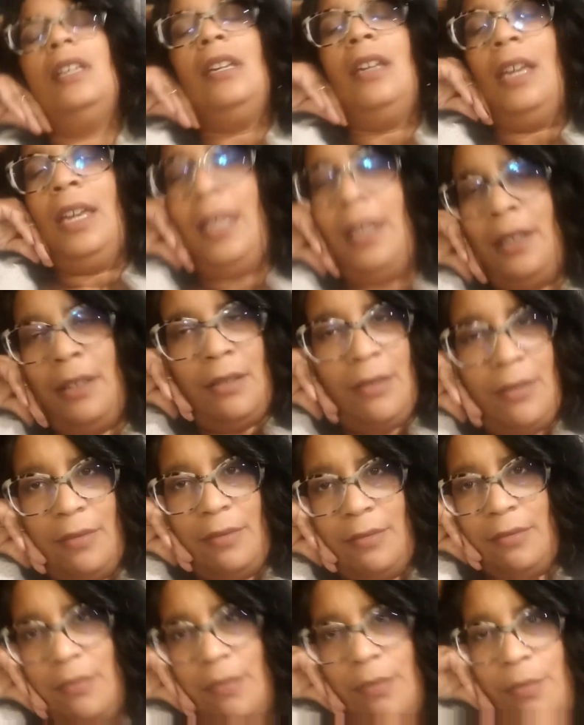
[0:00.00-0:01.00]
and
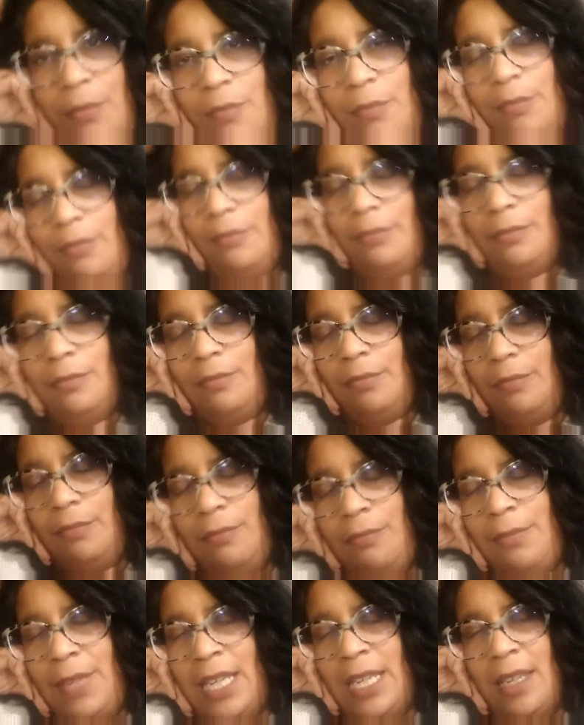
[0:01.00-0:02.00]

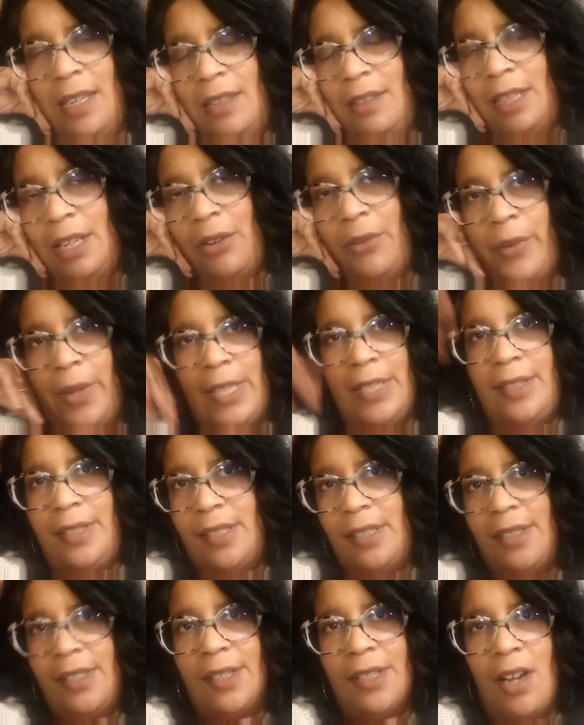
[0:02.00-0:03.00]
making their
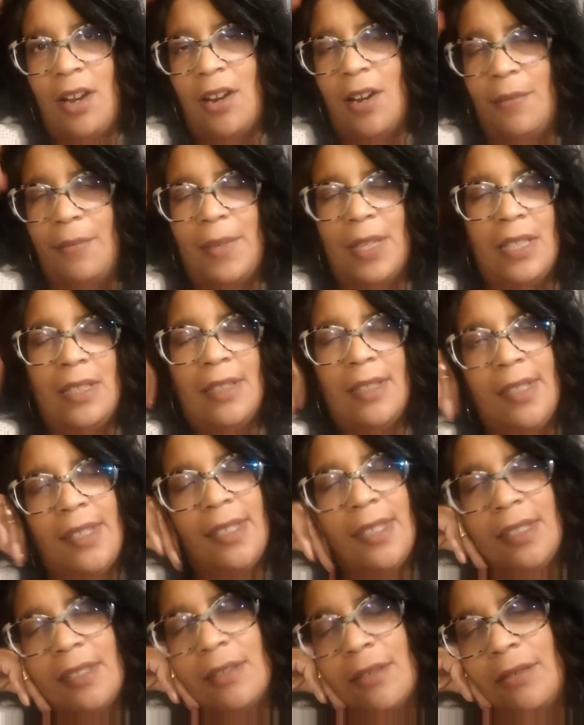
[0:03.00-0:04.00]
racist
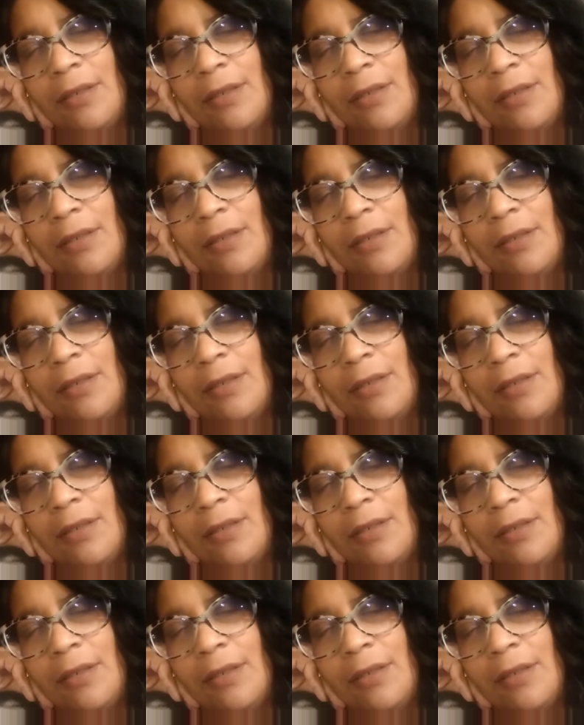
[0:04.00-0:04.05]
comments